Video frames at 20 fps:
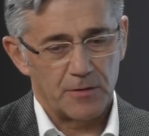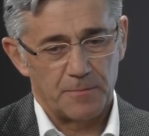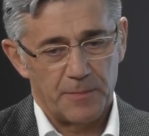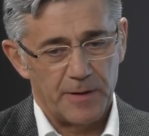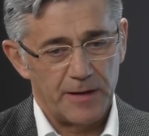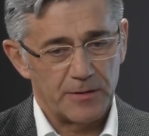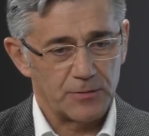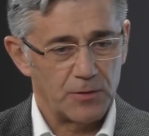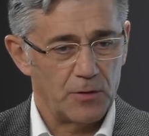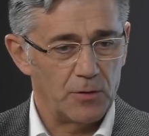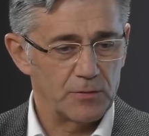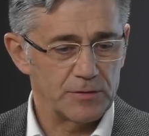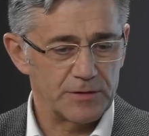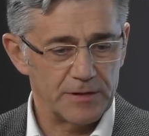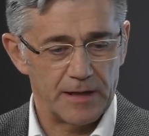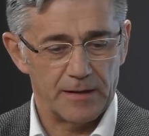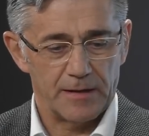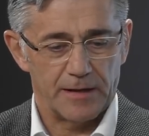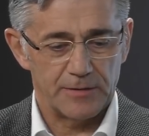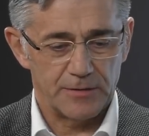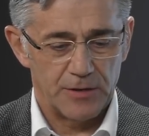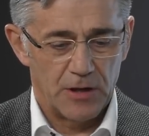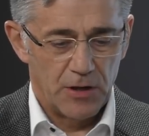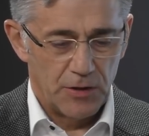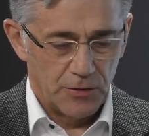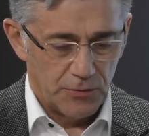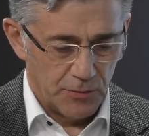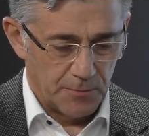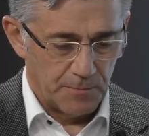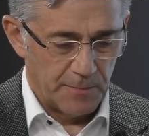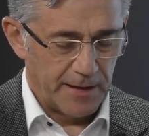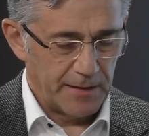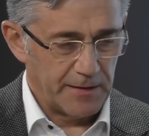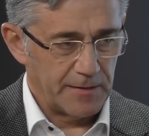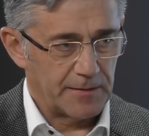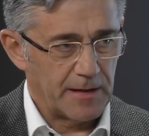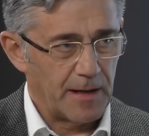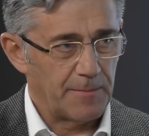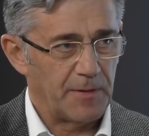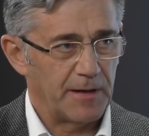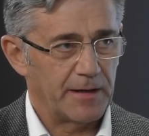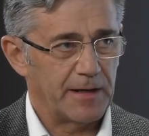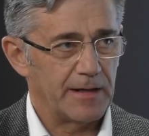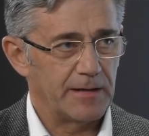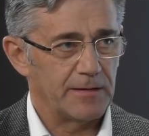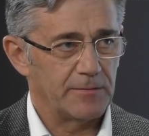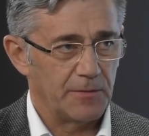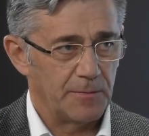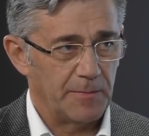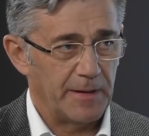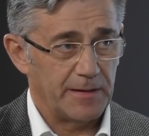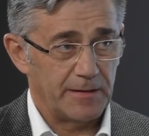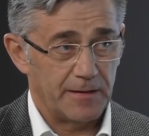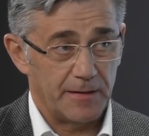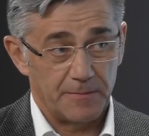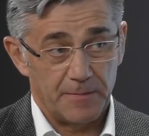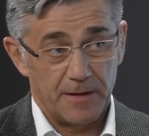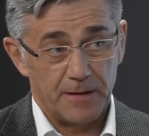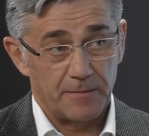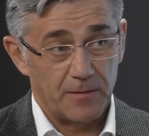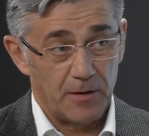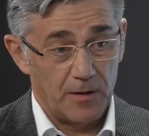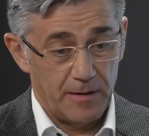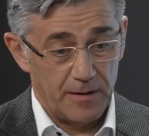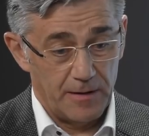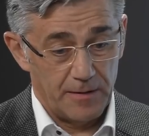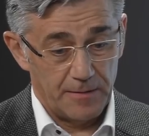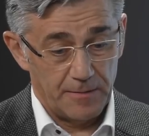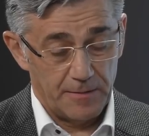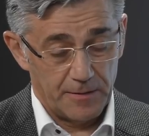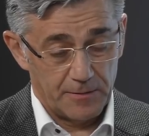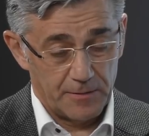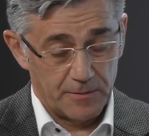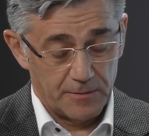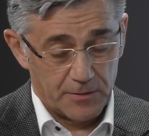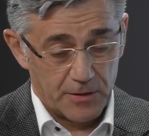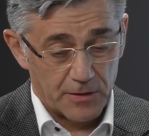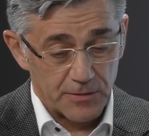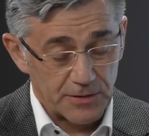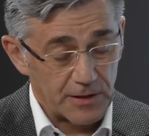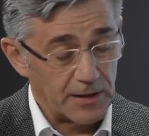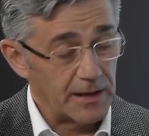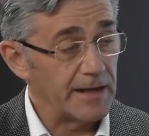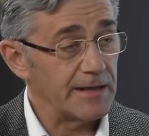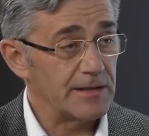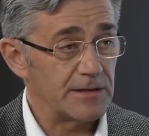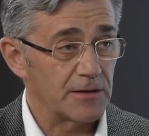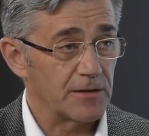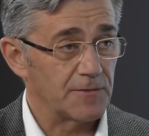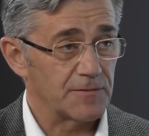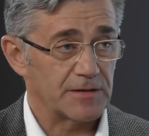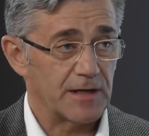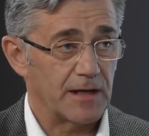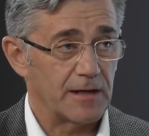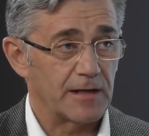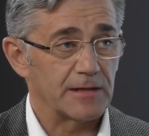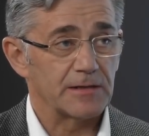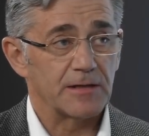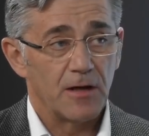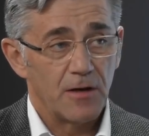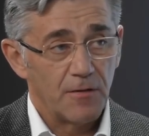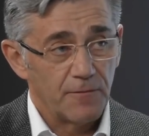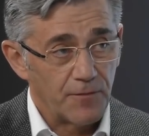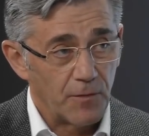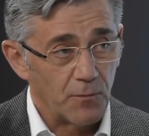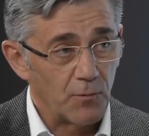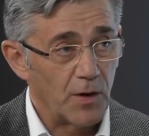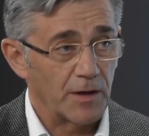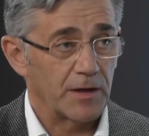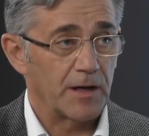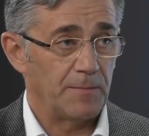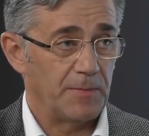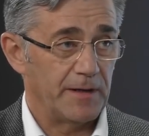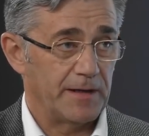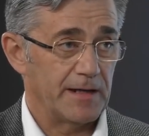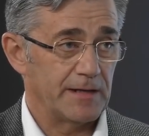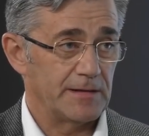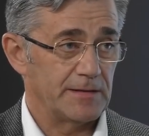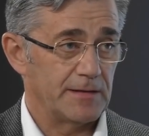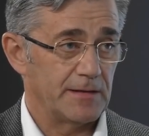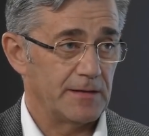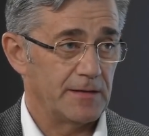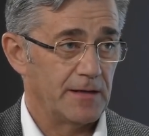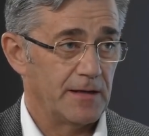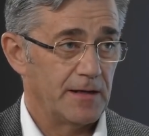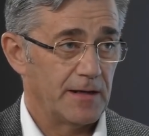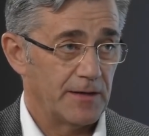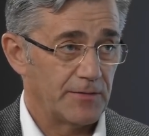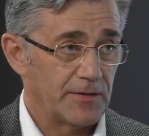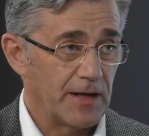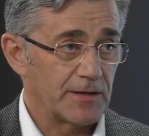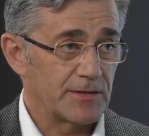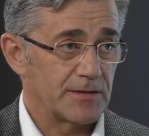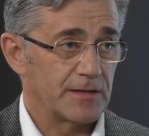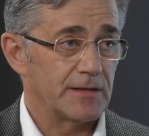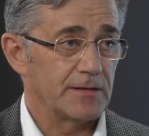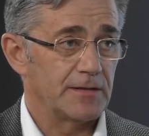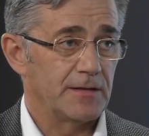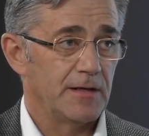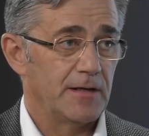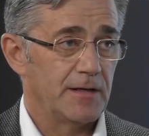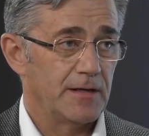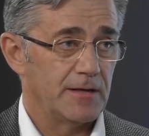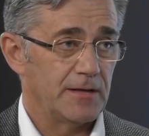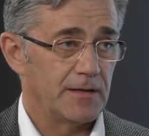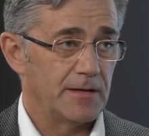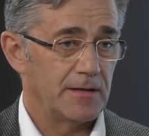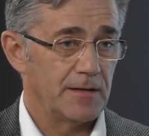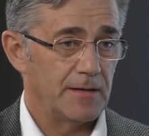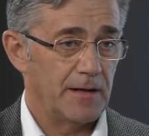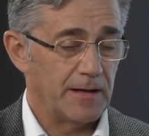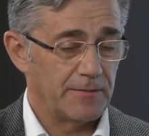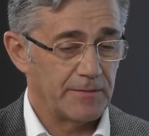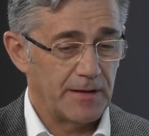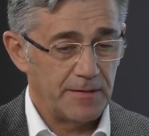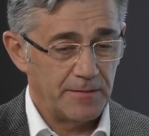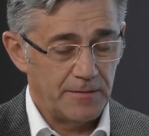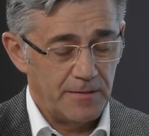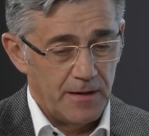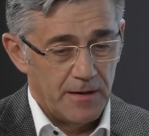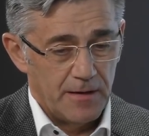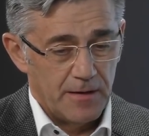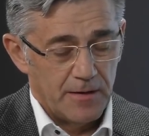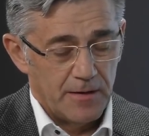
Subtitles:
compared to old satellites, you make a constellation of satellites for one application, and that's it. And then